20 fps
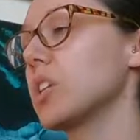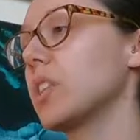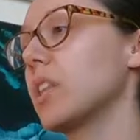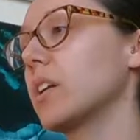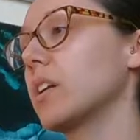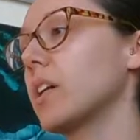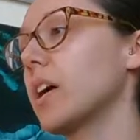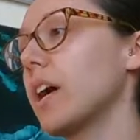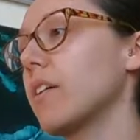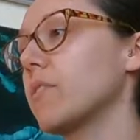and
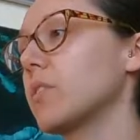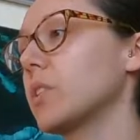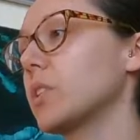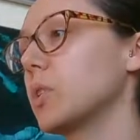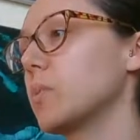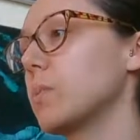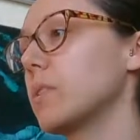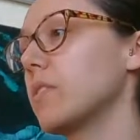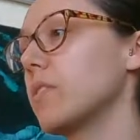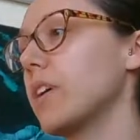then I'll have a
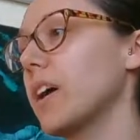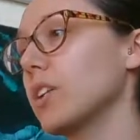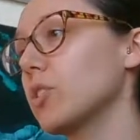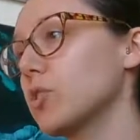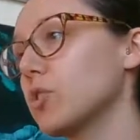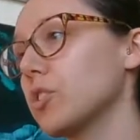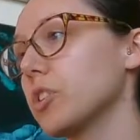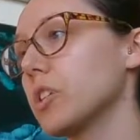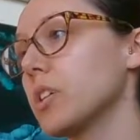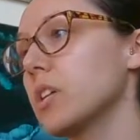little bit of
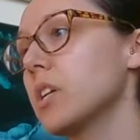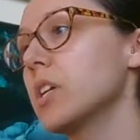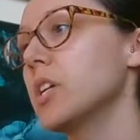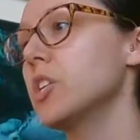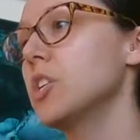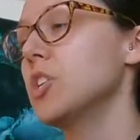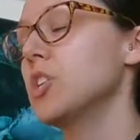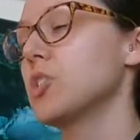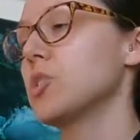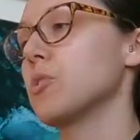extra.
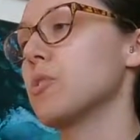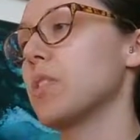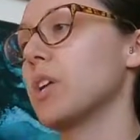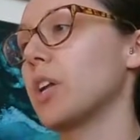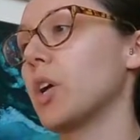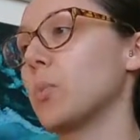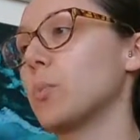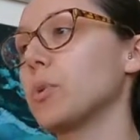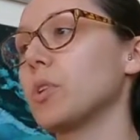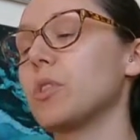So
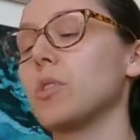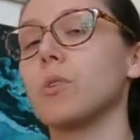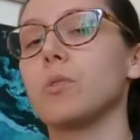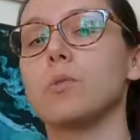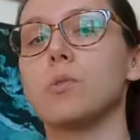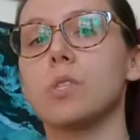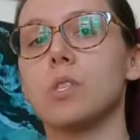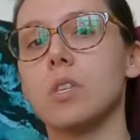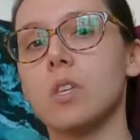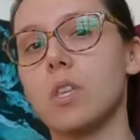then I'll put
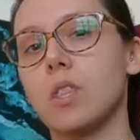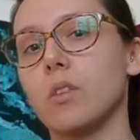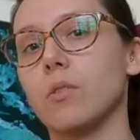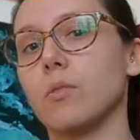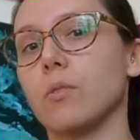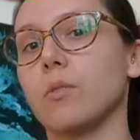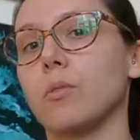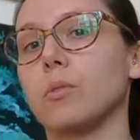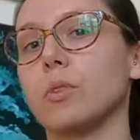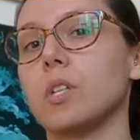those in
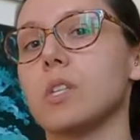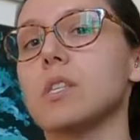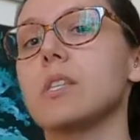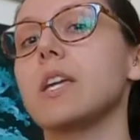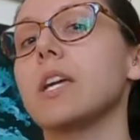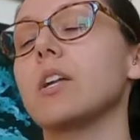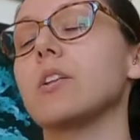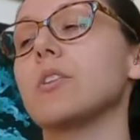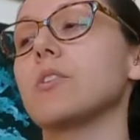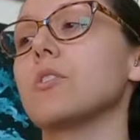their own
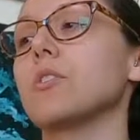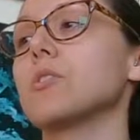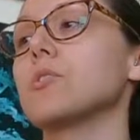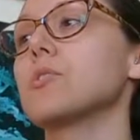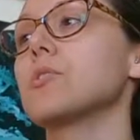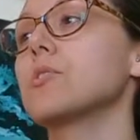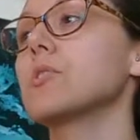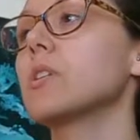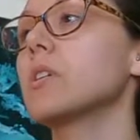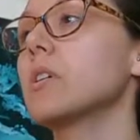
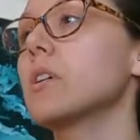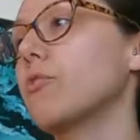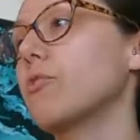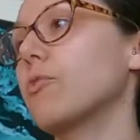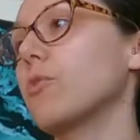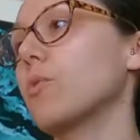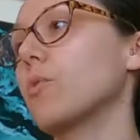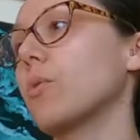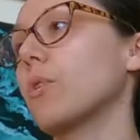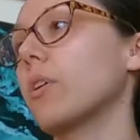containers
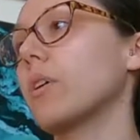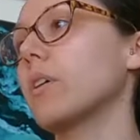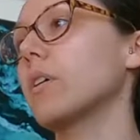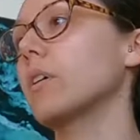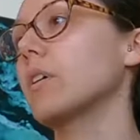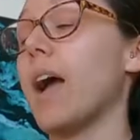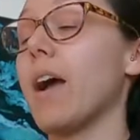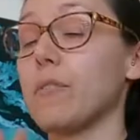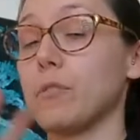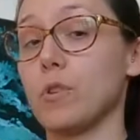for
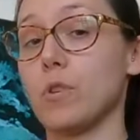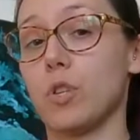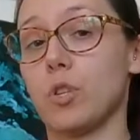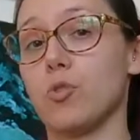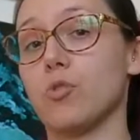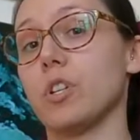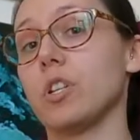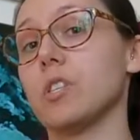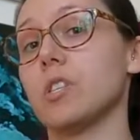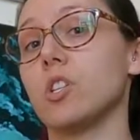after the
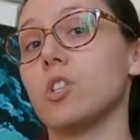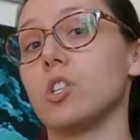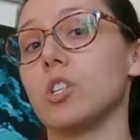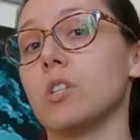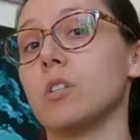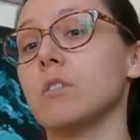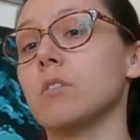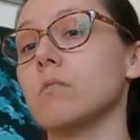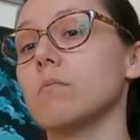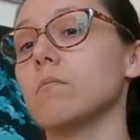
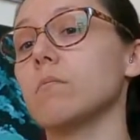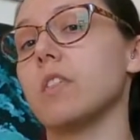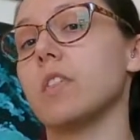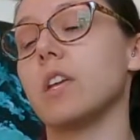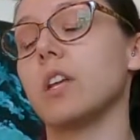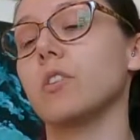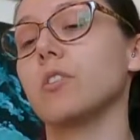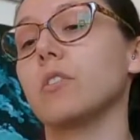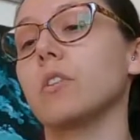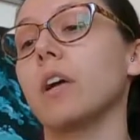transition. And
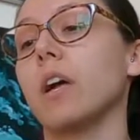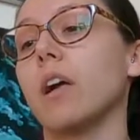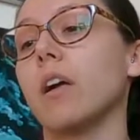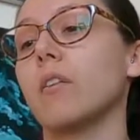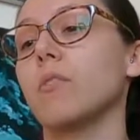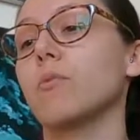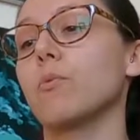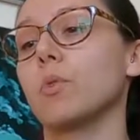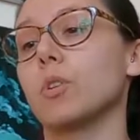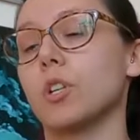then he'll
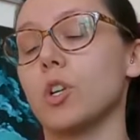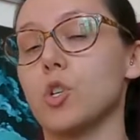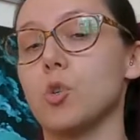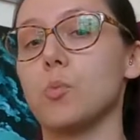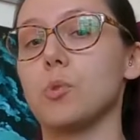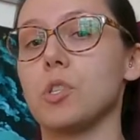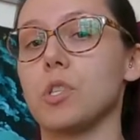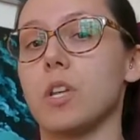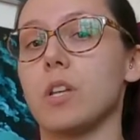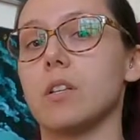have
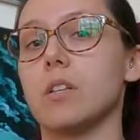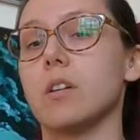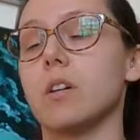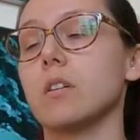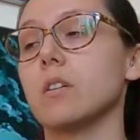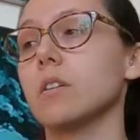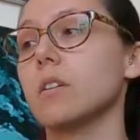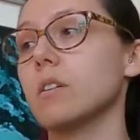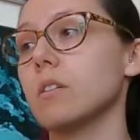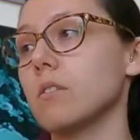100%
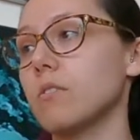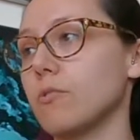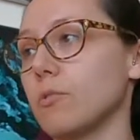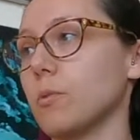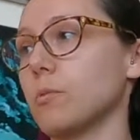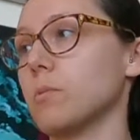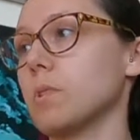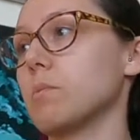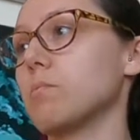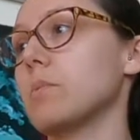duck
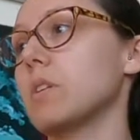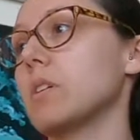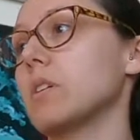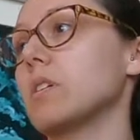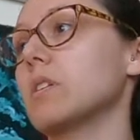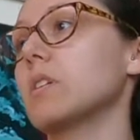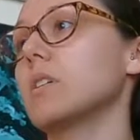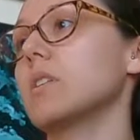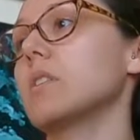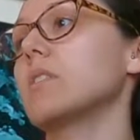for 1
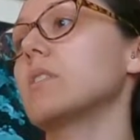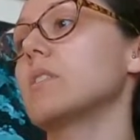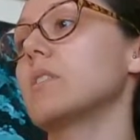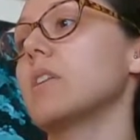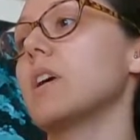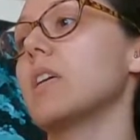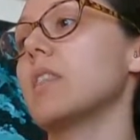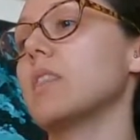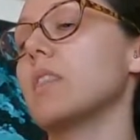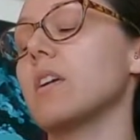meal,
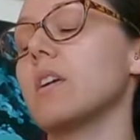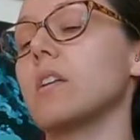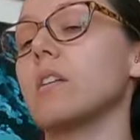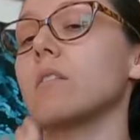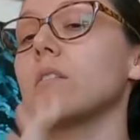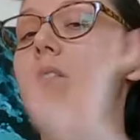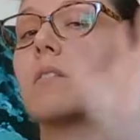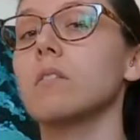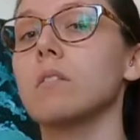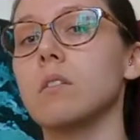and
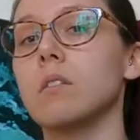then